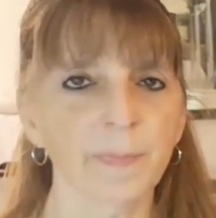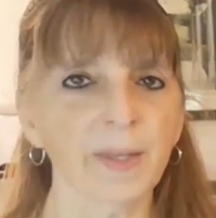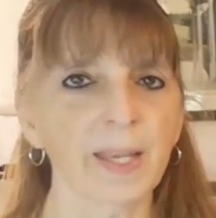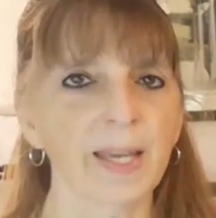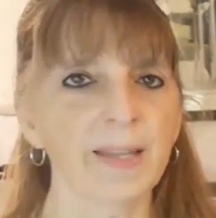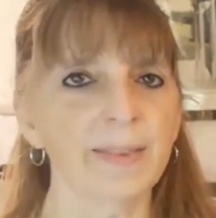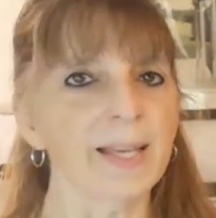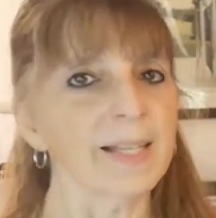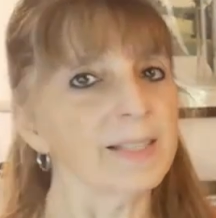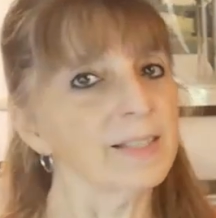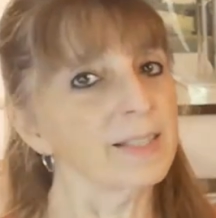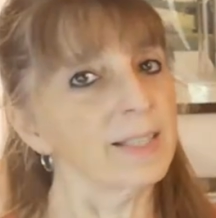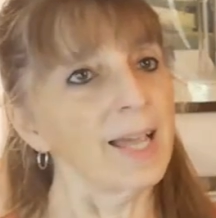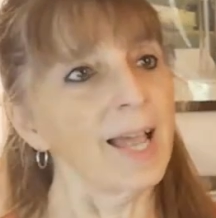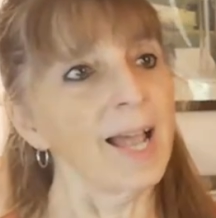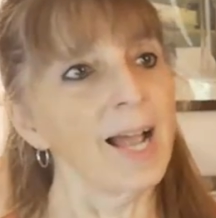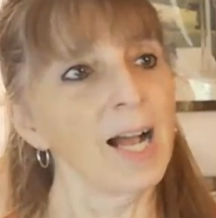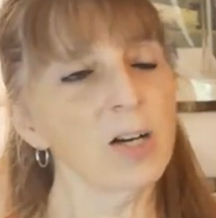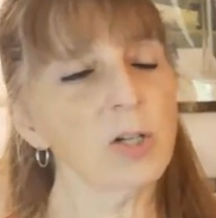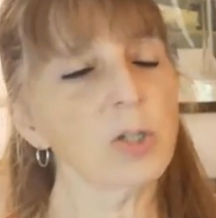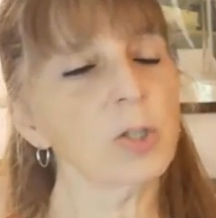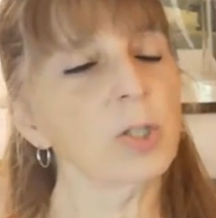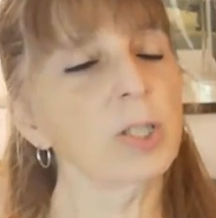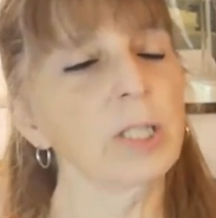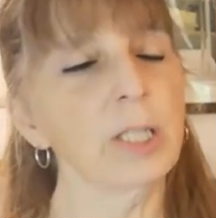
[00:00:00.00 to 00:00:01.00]
And that's
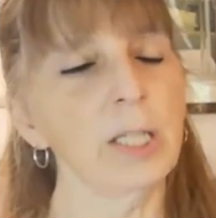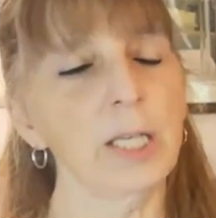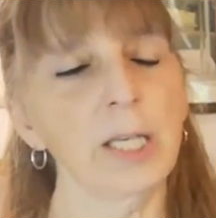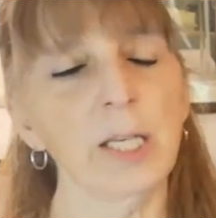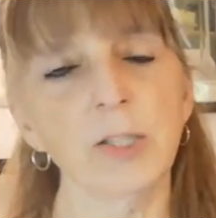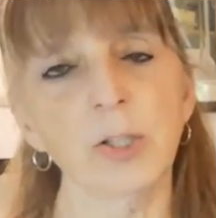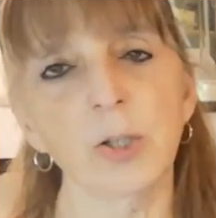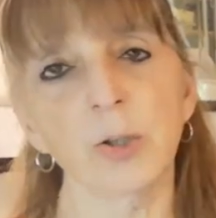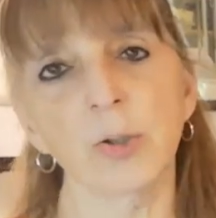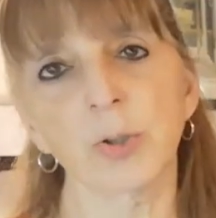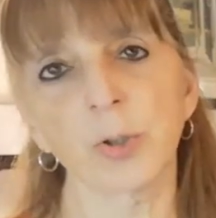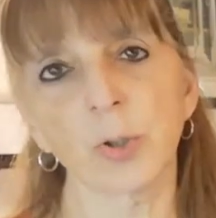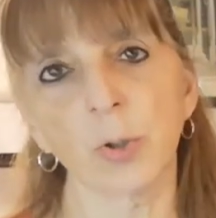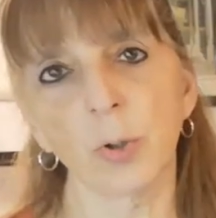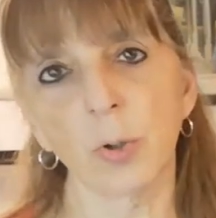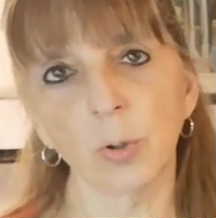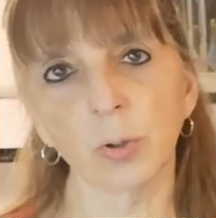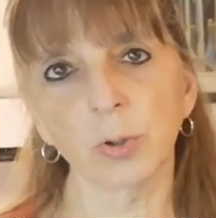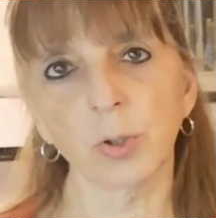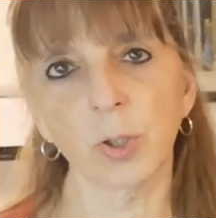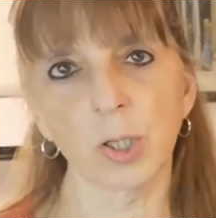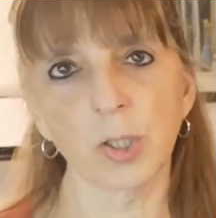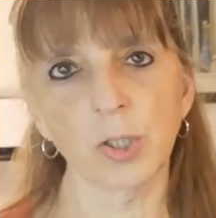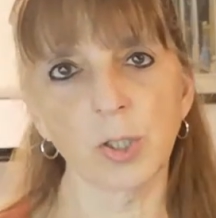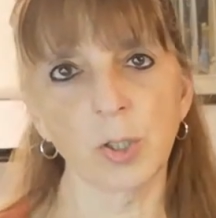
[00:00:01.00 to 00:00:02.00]
actually easier to
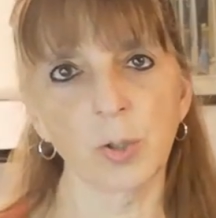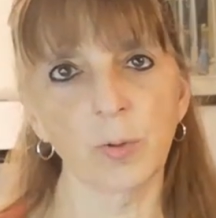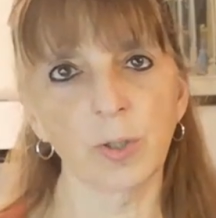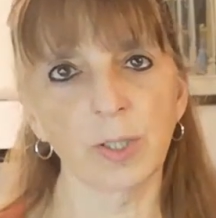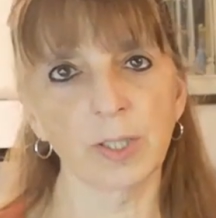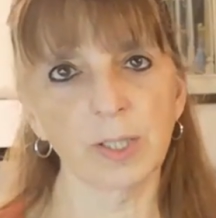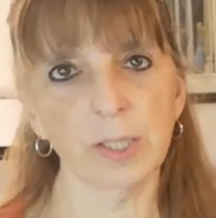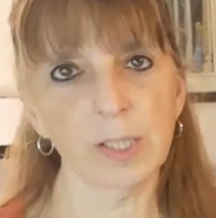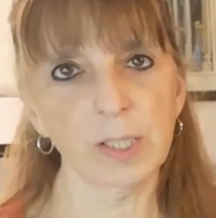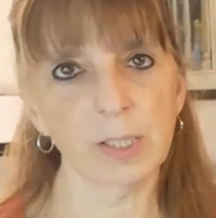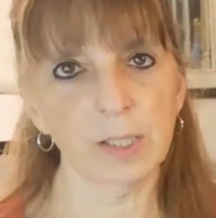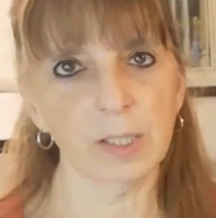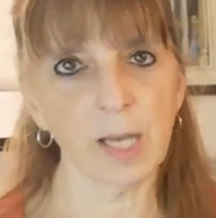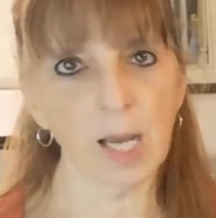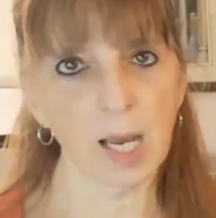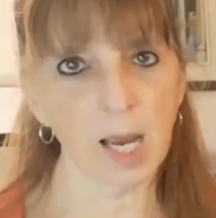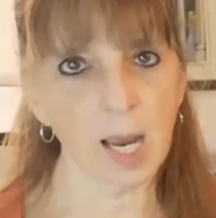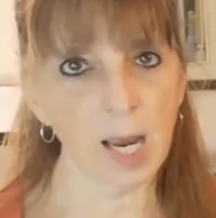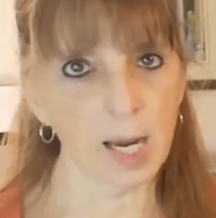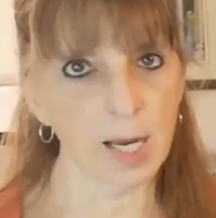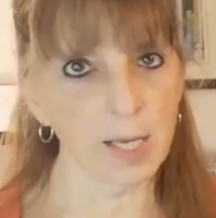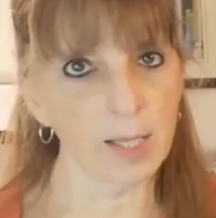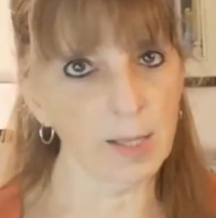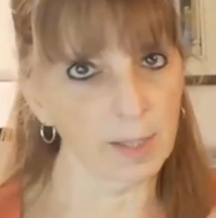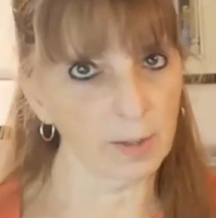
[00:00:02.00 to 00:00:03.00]
hold on to and
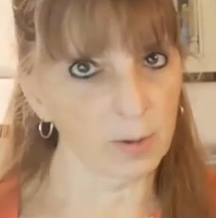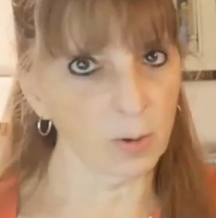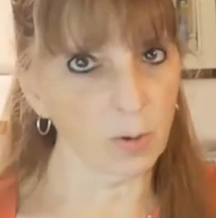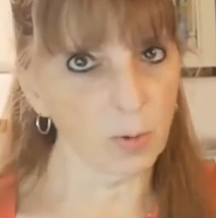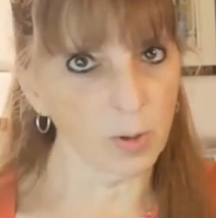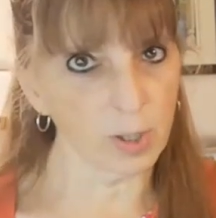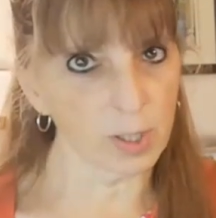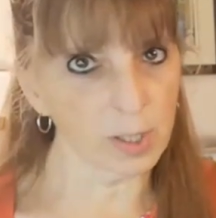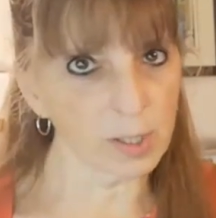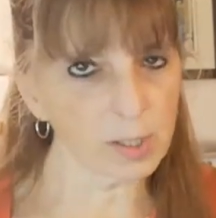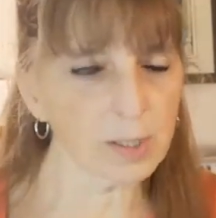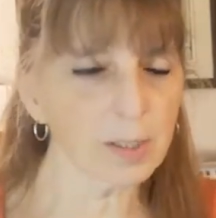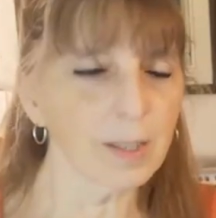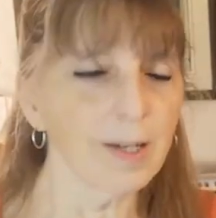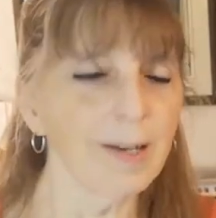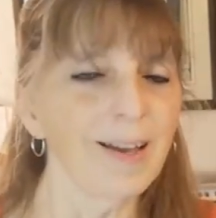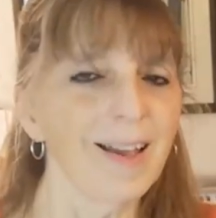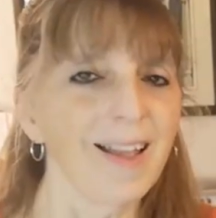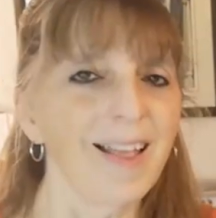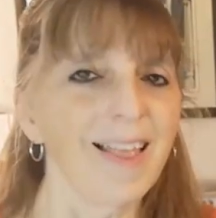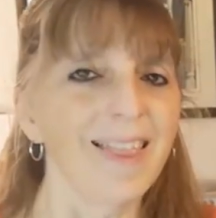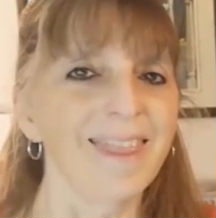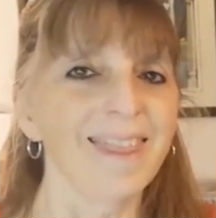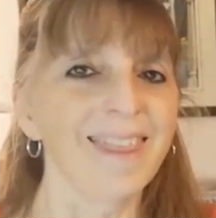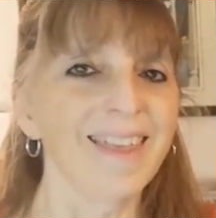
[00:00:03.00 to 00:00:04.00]
stay the course
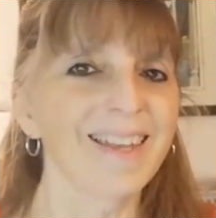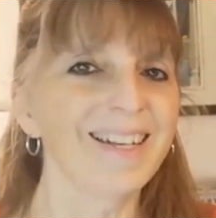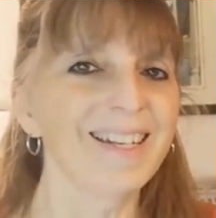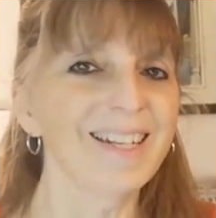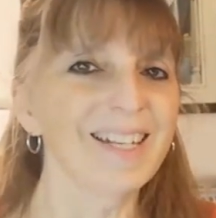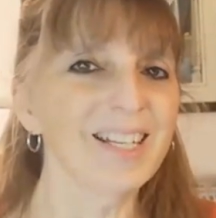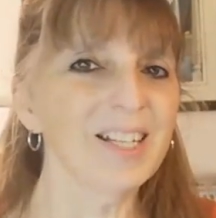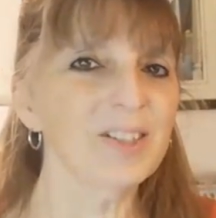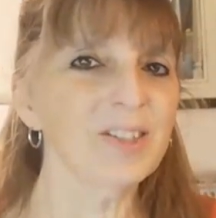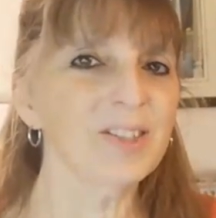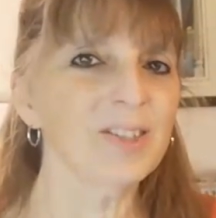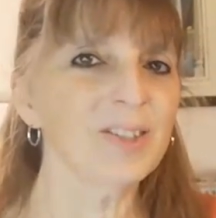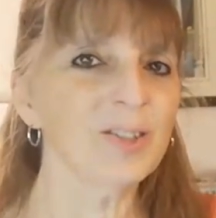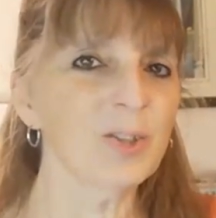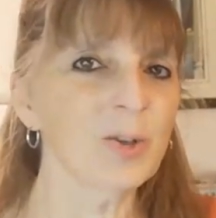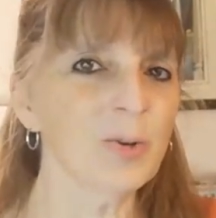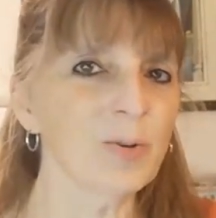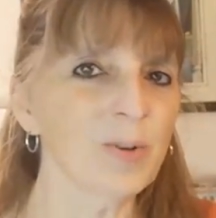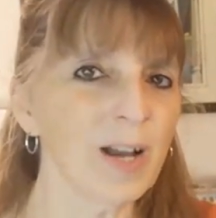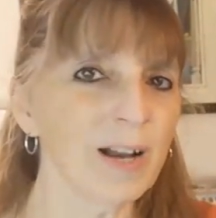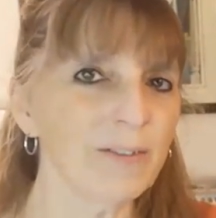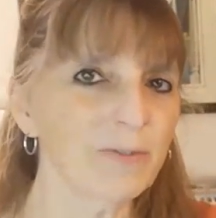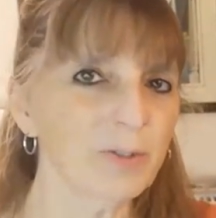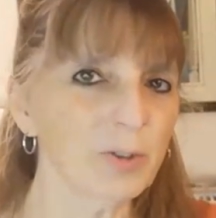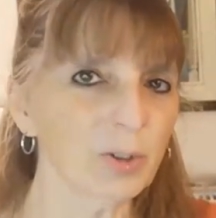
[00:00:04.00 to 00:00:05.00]
than it is
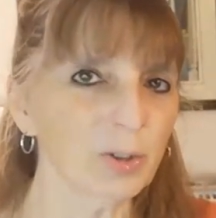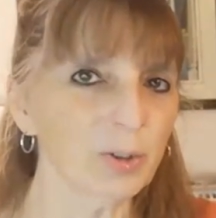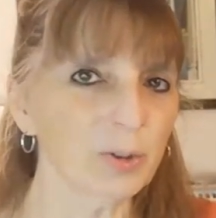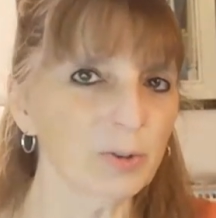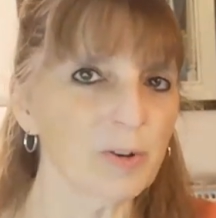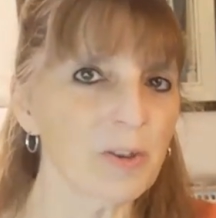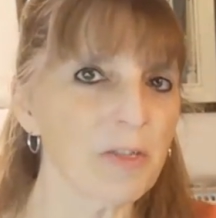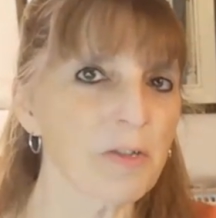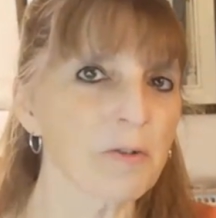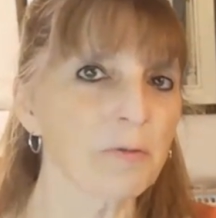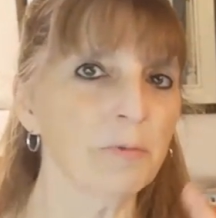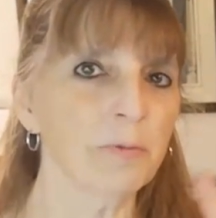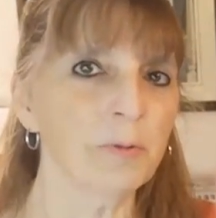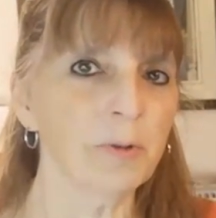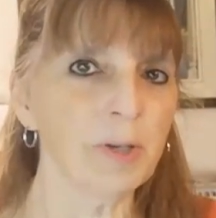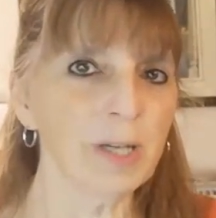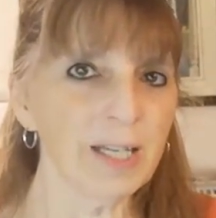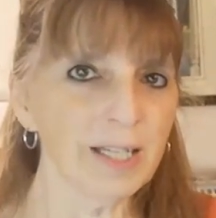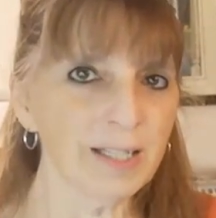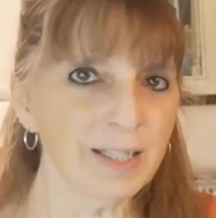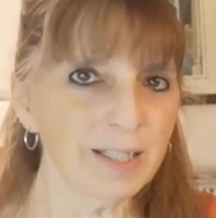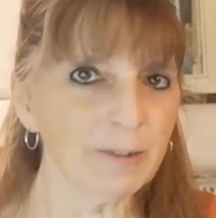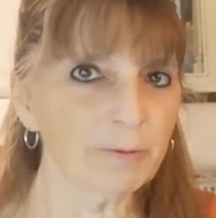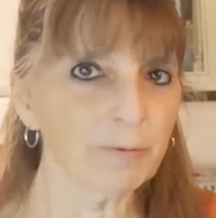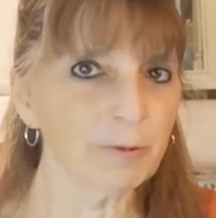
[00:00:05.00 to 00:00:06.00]
to have to learn
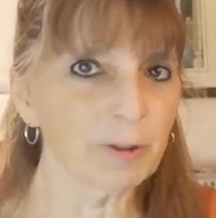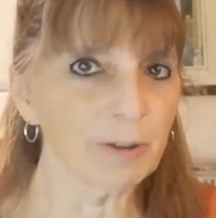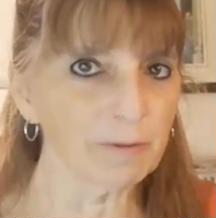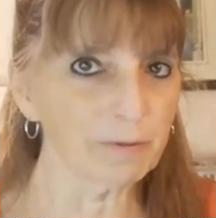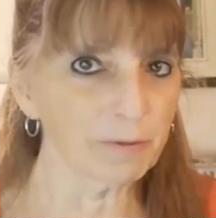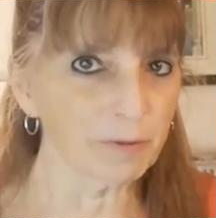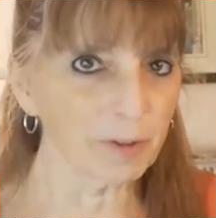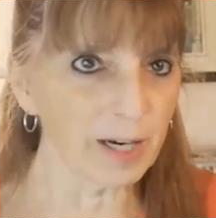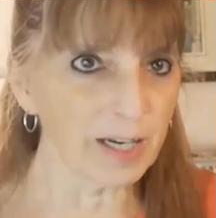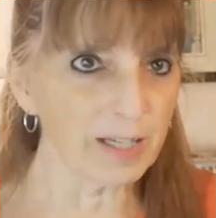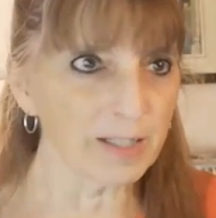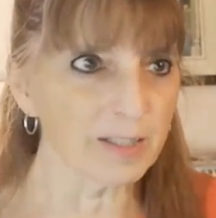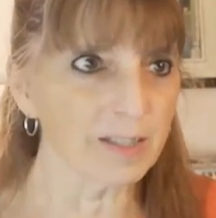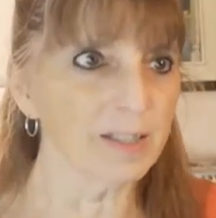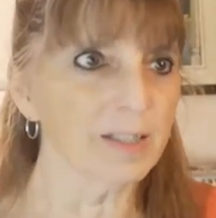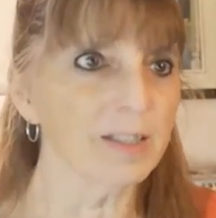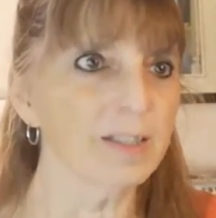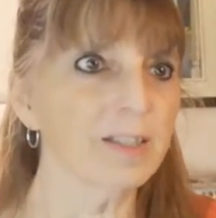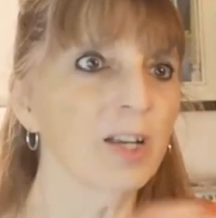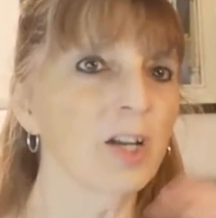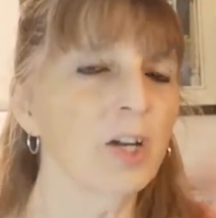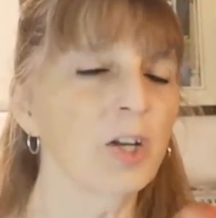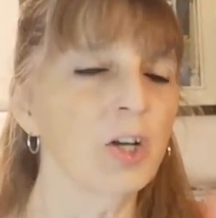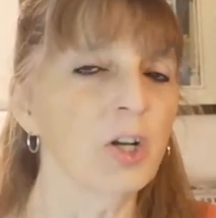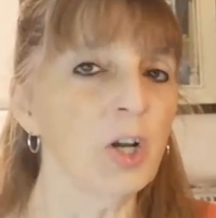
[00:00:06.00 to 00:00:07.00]
3 different
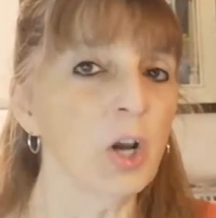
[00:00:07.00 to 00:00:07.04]
phrases,